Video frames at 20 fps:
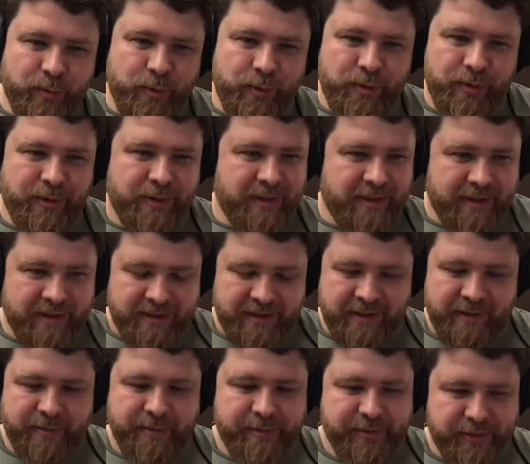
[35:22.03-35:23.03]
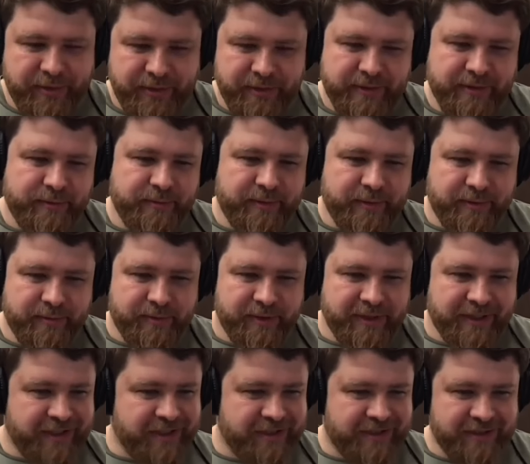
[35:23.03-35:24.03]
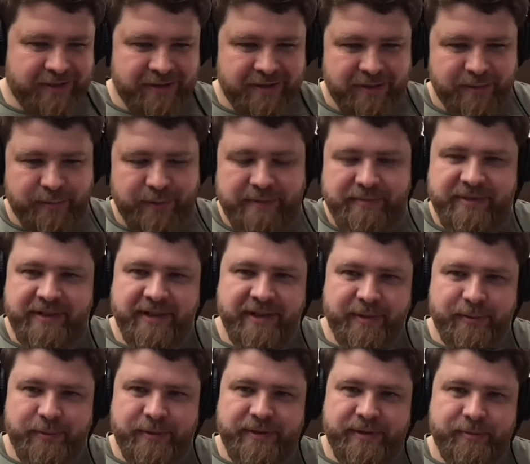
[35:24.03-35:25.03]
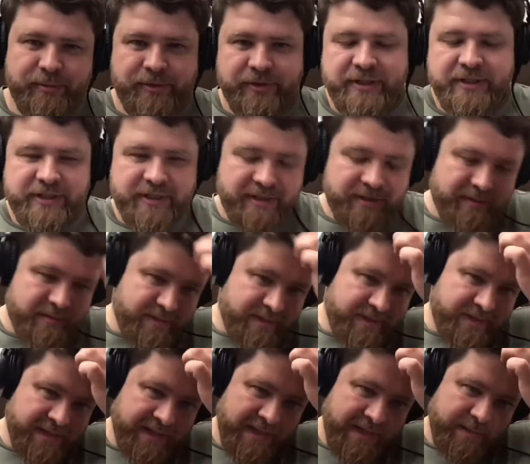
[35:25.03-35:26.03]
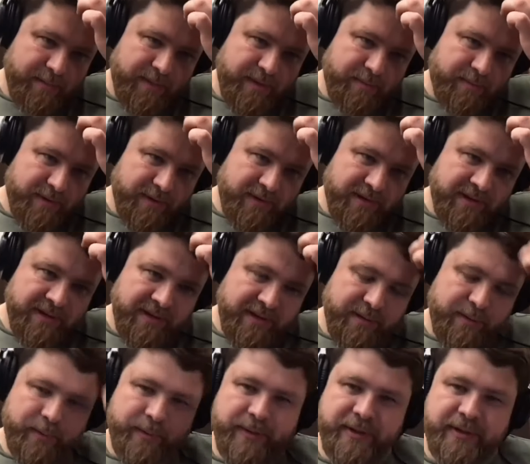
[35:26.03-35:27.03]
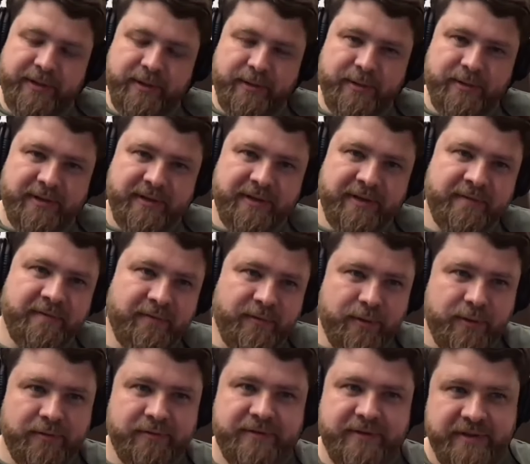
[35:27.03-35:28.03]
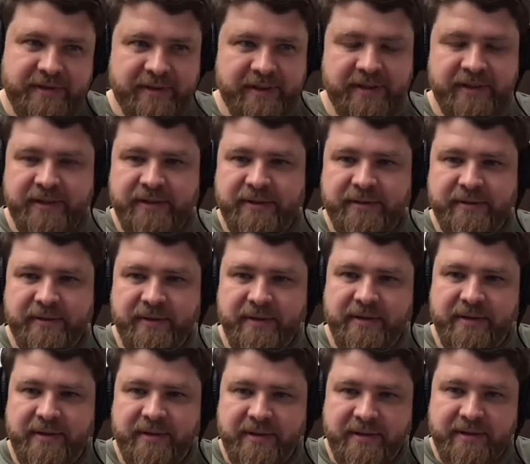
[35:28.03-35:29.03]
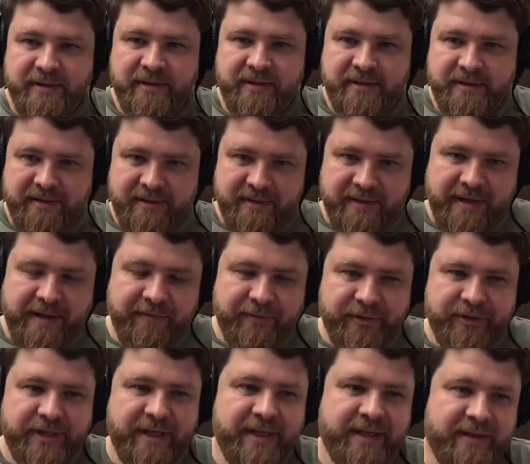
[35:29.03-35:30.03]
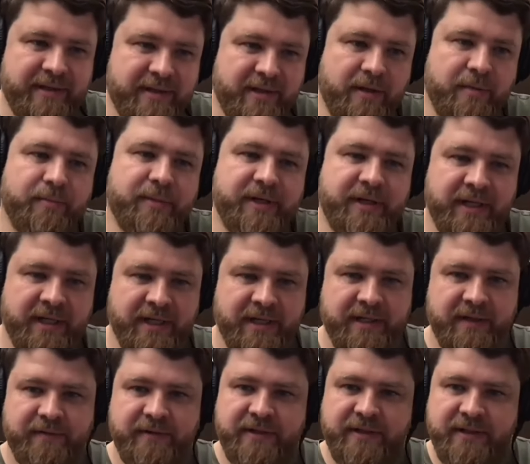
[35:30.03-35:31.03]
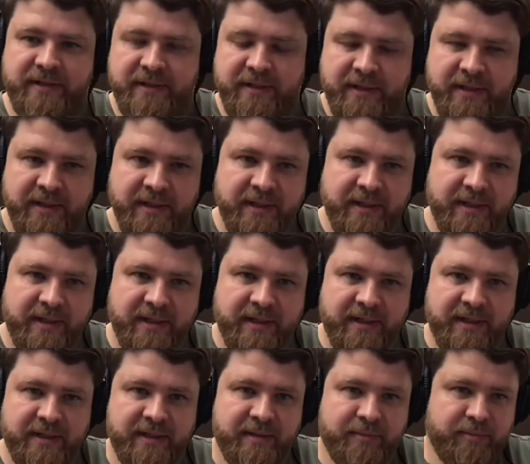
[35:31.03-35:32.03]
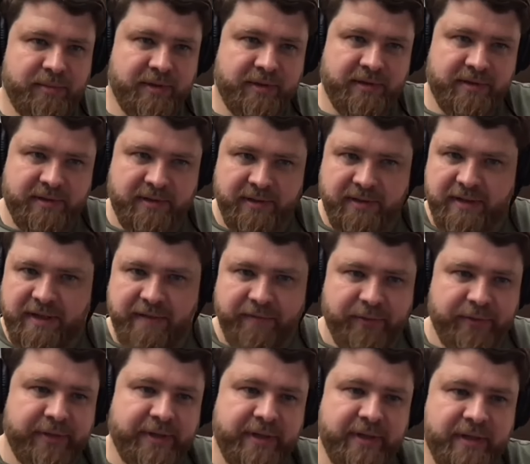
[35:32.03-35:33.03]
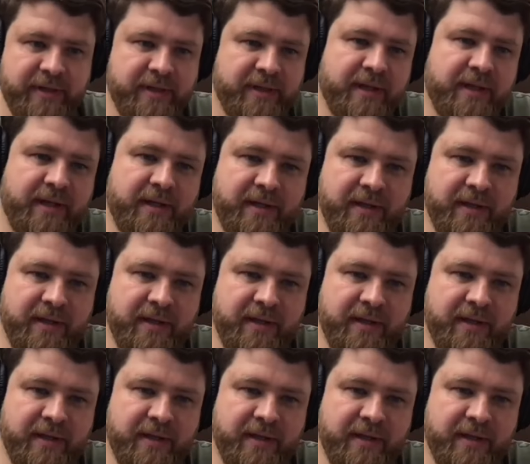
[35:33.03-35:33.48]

all our products were operational, website was operational, but people were not involved into the everyday company activity. But still everything